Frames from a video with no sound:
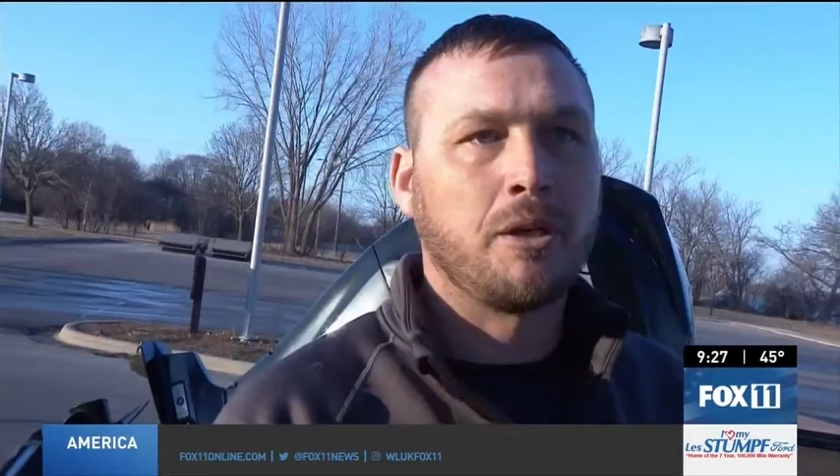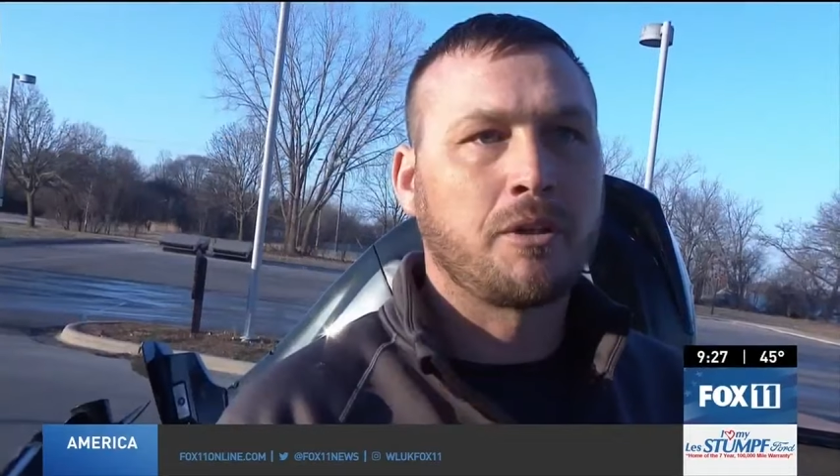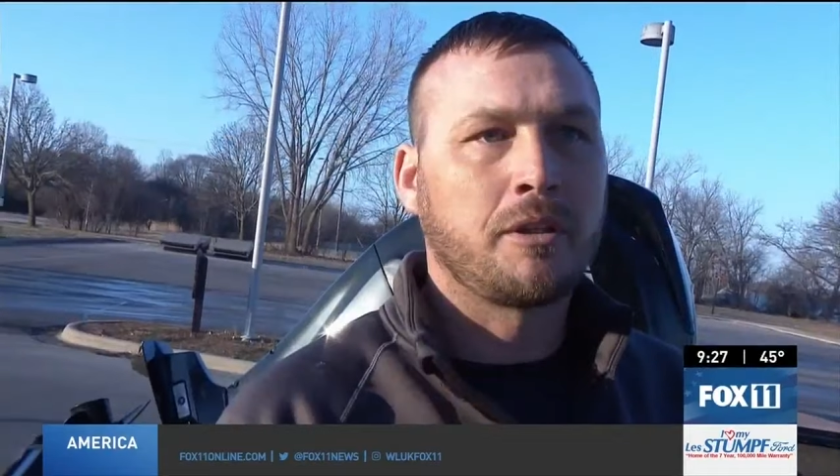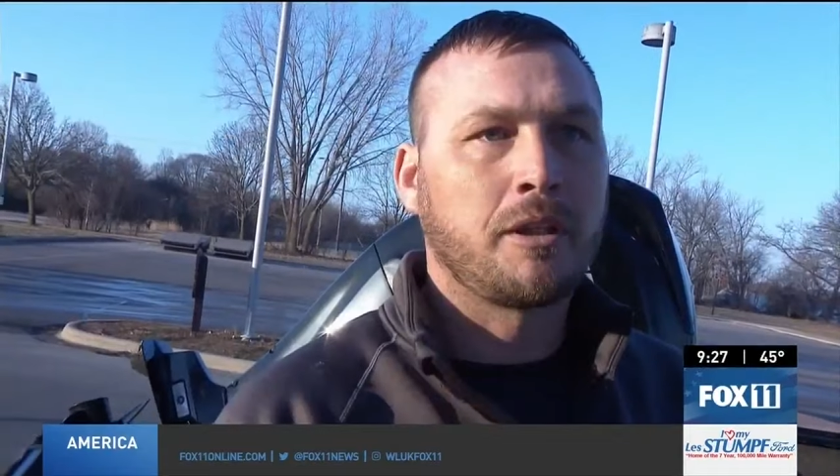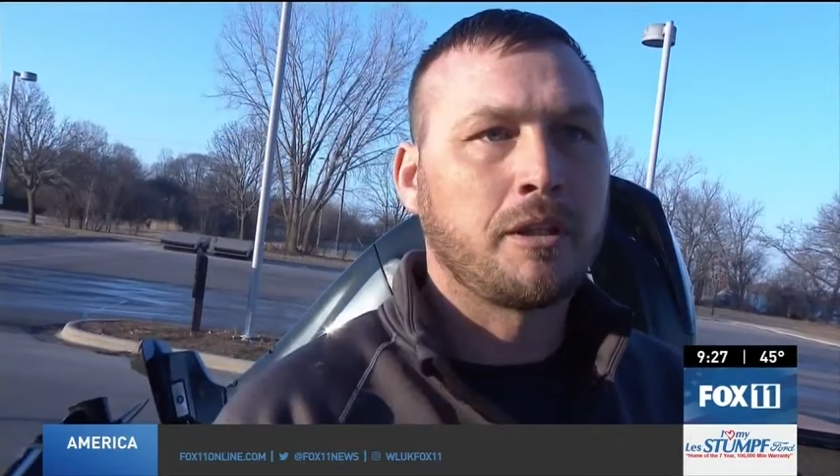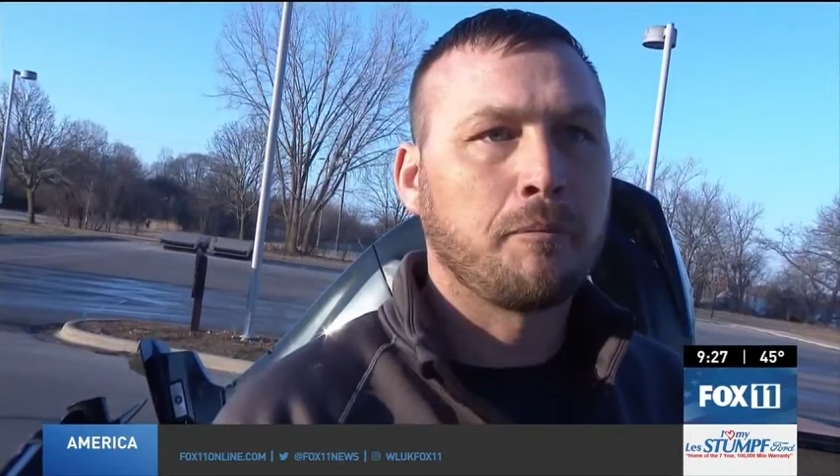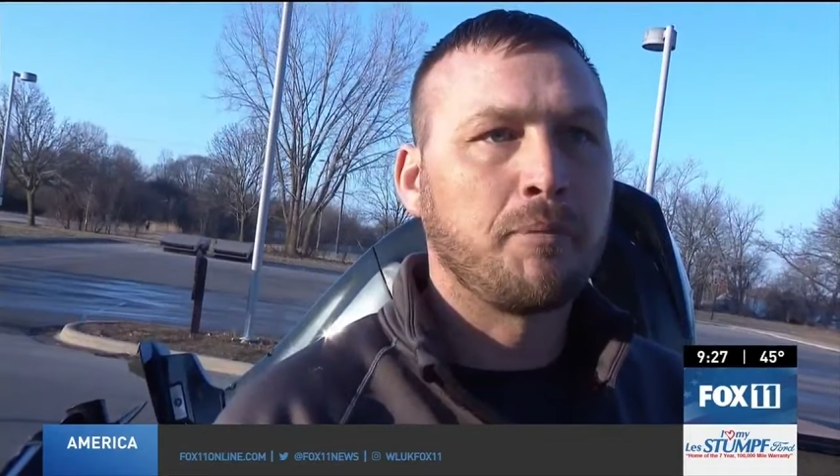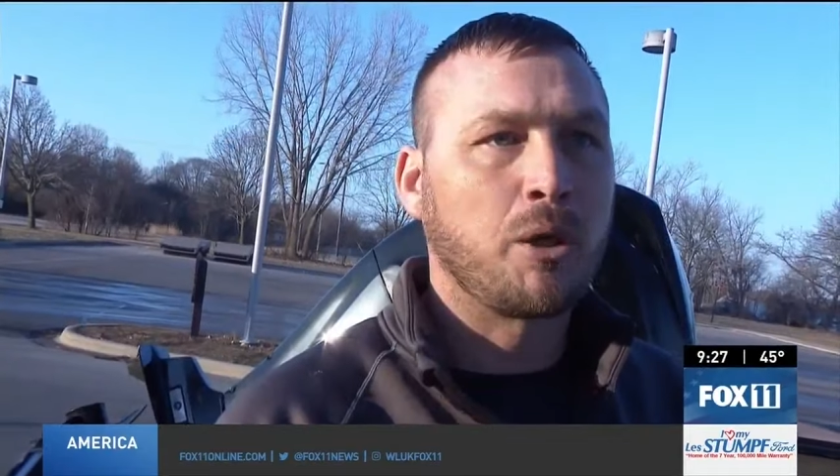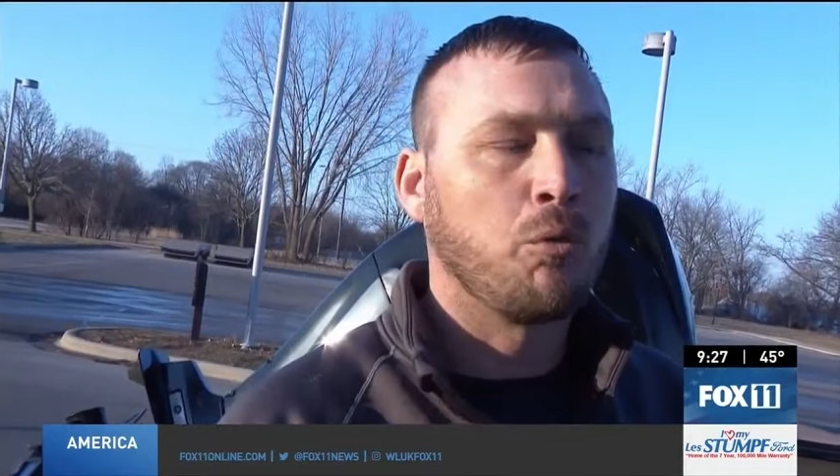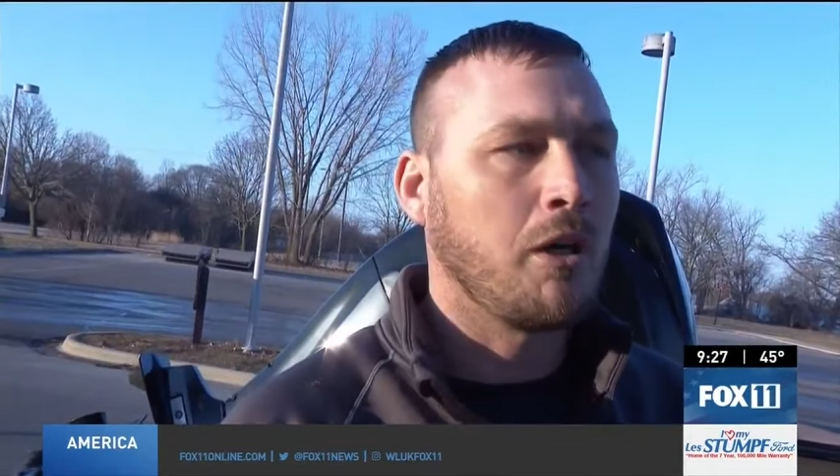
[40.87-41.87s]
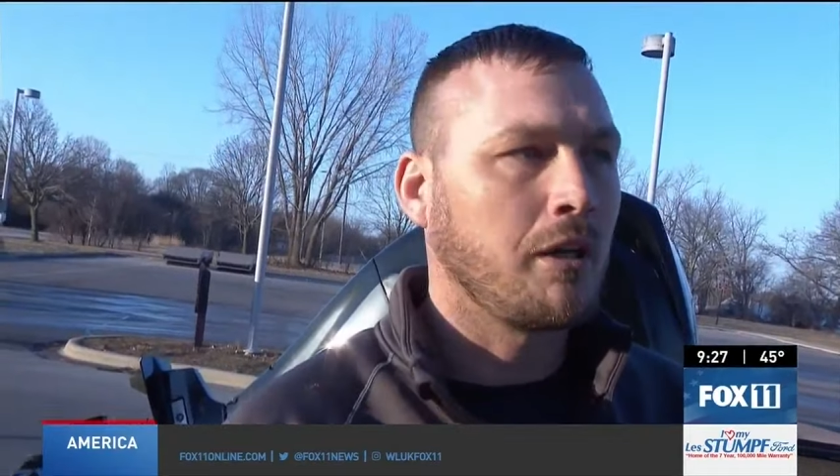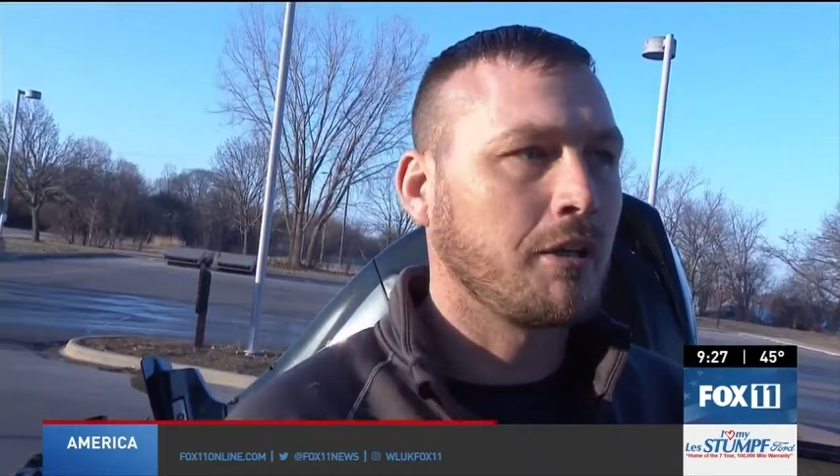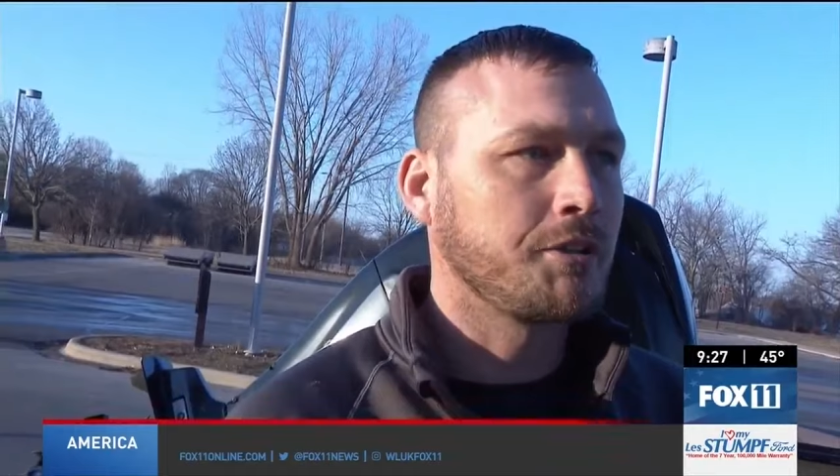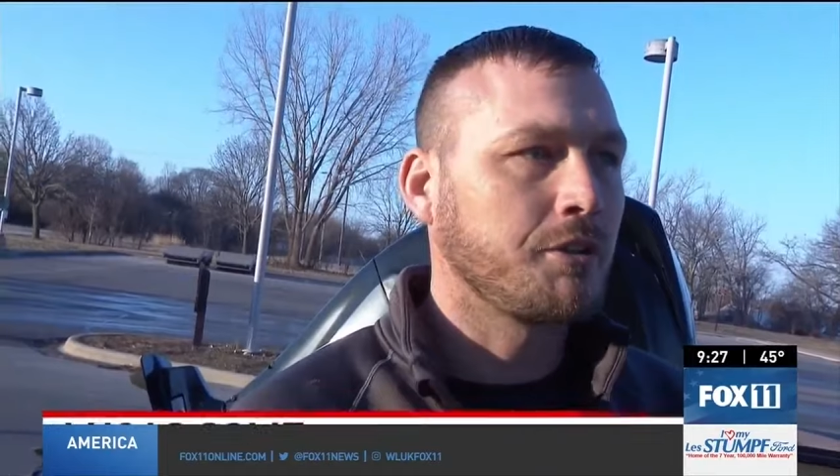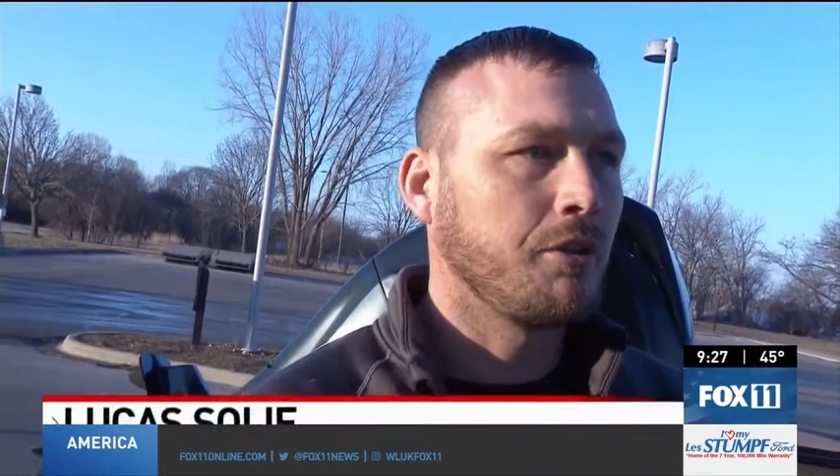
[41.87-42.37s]
out in, in the big
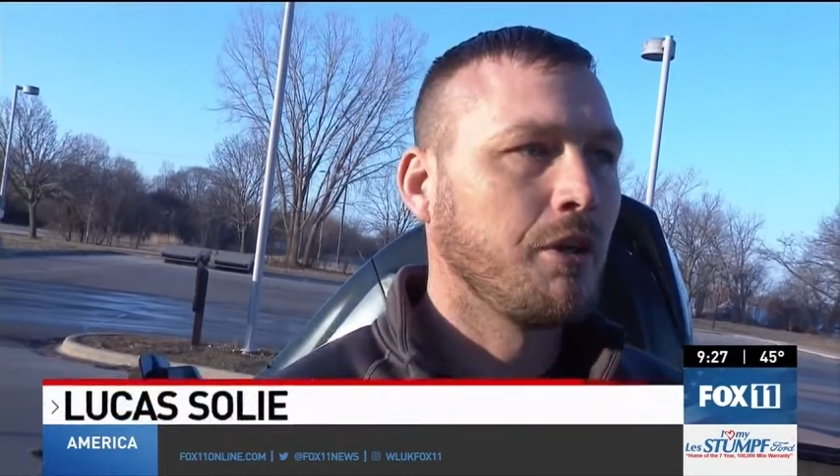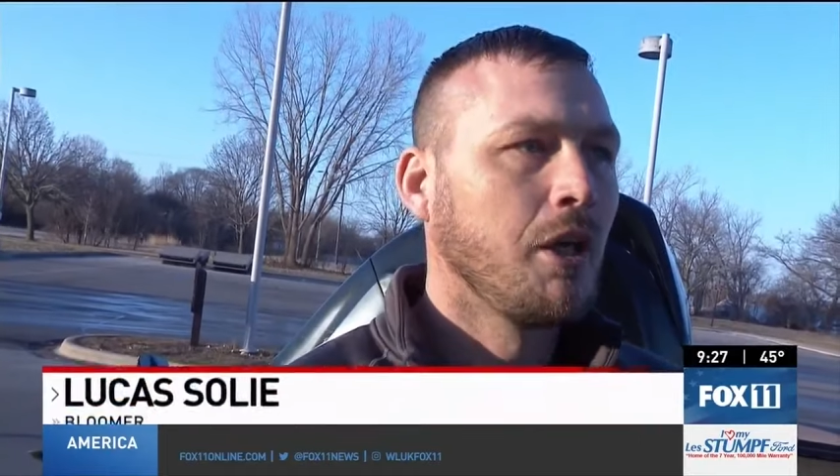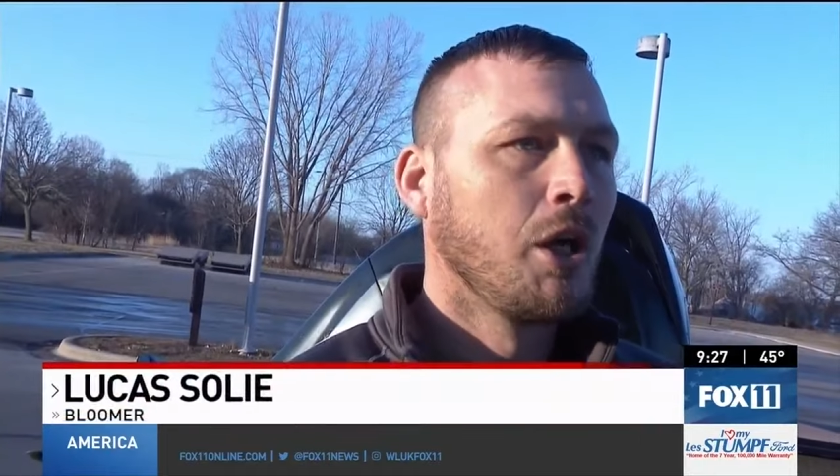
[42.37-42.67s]
water, so